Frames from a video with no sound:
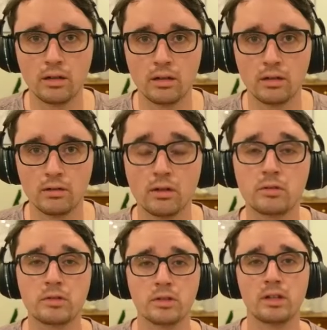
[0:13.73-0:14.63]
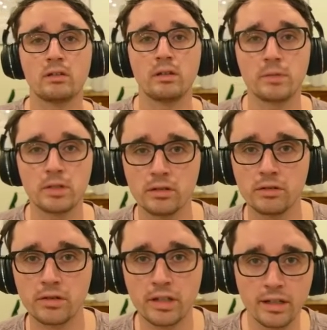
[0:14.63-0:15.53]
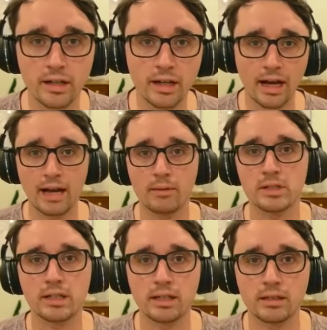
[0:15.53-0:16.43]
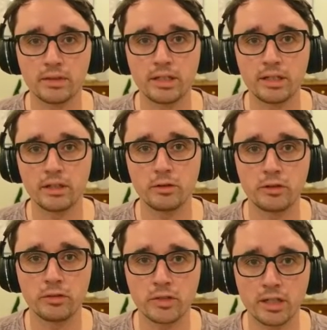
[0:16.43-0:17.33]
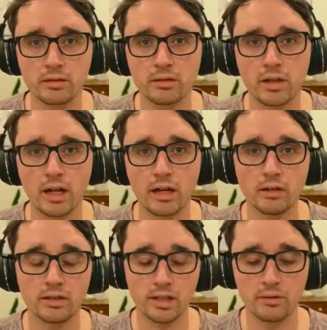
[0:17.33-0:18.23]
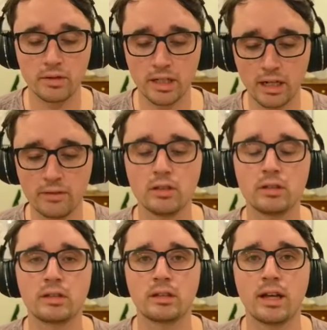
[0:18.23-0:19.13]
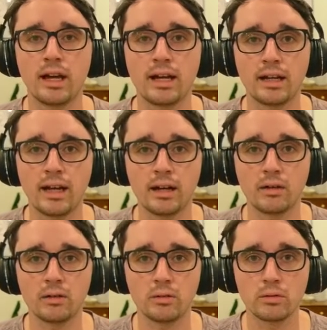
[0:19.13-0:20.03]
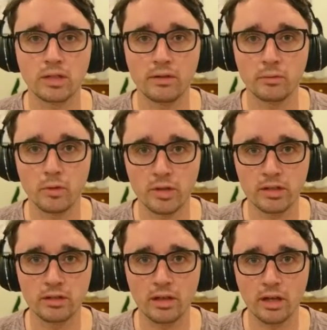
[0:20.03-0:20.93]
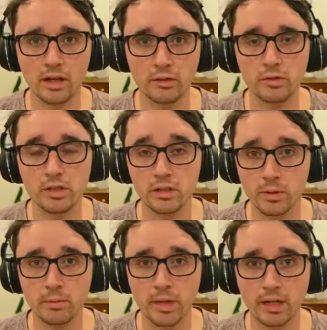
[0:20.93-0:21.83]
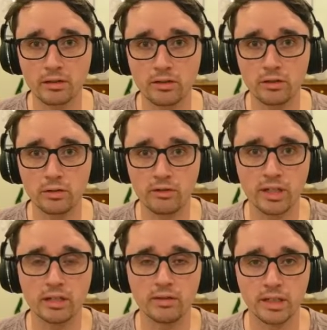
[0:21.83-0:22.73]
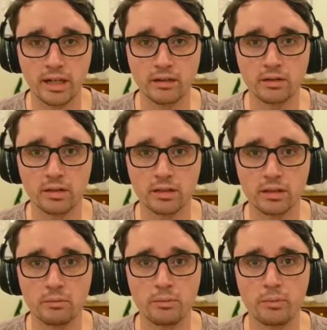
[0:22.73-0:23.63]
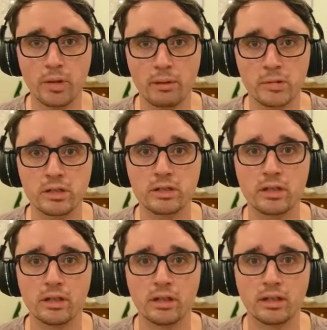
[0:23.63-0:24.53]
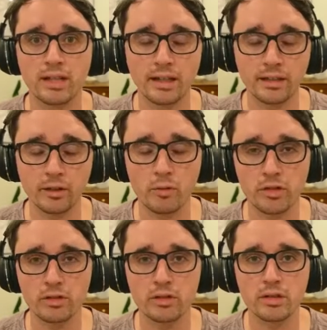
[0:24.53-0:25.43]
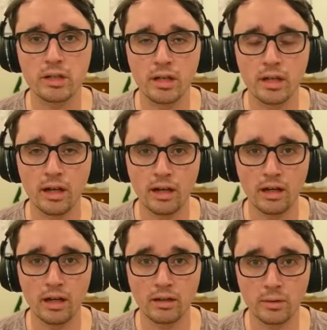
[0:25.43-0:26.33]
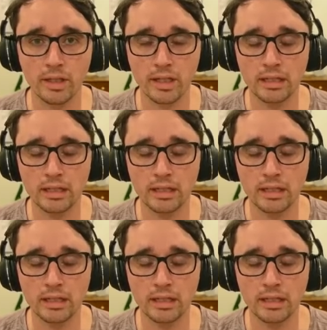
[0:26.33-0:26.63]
Welcome to another episode of the Hammers Academy YouTube channel. Today we're going to have a look at how David Moyes used his wingbacks to effectively counter Pep's attacking options at the weekend.